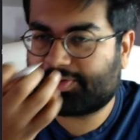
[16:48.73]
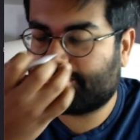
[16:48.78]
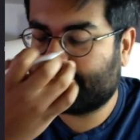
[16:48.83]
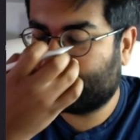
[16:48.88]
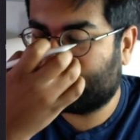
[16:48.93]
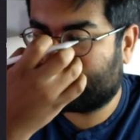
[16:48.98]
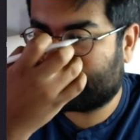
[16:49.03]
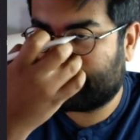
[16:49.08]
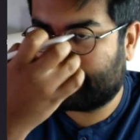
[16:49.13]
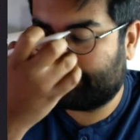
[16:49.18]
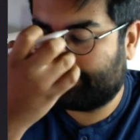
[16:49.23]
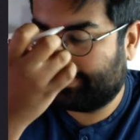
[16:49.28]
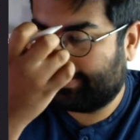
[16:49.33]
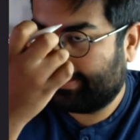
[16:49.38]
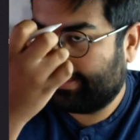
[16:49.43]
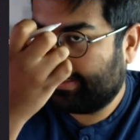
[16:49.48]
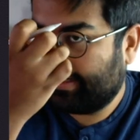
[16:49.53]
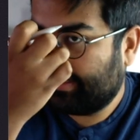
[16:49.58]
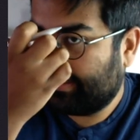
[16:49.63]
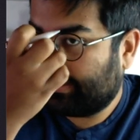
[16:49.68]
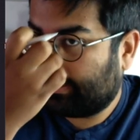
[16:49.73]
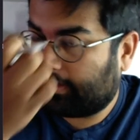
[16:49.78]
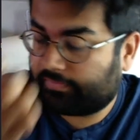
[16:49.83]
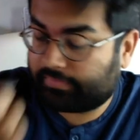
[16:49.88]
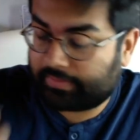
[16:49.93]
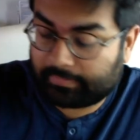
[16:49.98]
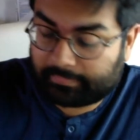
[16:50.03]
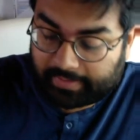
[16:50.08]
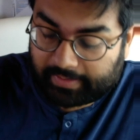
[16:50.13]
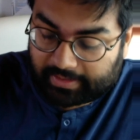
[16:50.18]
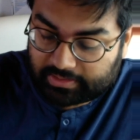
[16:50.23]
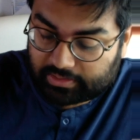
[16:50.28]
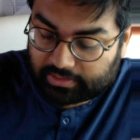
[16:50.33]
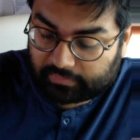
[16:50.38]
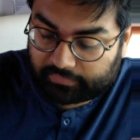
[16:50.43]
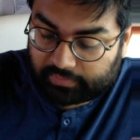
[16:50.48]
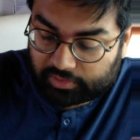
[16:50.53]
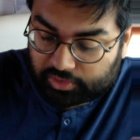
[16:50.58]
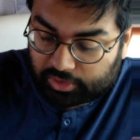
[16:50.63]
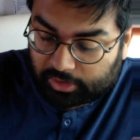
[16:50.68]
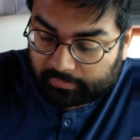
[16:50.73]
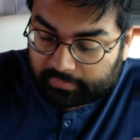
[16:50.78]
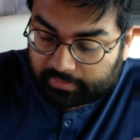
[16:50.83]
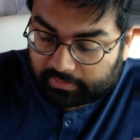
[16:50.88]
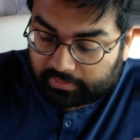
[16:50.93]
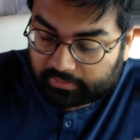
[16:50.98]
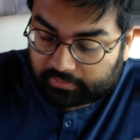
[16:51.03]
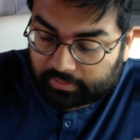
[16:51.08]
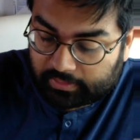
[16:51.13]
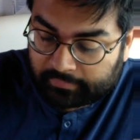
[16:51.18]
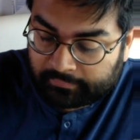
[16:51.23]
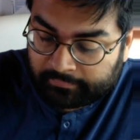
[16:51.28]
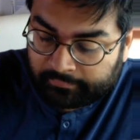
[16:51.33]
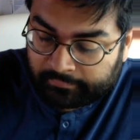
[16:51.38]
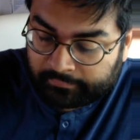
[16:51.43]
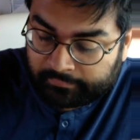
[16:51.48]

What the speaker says: you some of the parts of the job curriculum